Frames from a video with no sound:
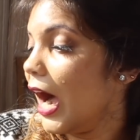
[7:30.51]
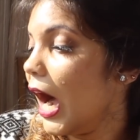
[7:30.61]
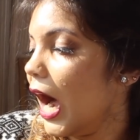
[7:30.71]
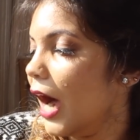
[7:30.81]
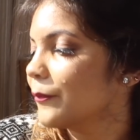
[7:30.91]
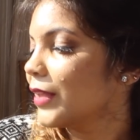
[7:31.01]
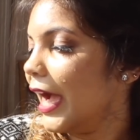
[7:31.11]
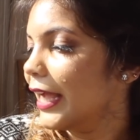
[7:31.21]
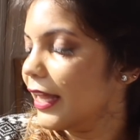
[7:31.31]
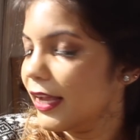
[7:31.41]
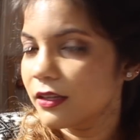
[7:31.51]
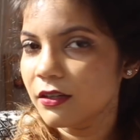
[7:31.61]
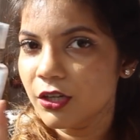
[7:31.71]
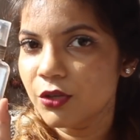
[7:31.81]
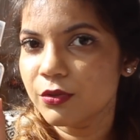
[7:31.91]
I like
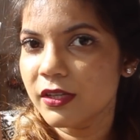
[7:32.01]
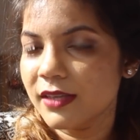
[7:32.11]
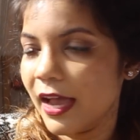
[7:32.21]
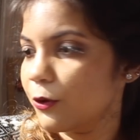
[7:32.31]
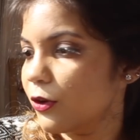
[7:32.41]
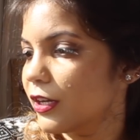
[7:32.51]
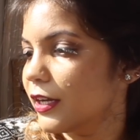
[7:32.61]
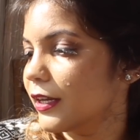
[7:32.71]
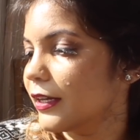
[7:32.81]
the cute design on it.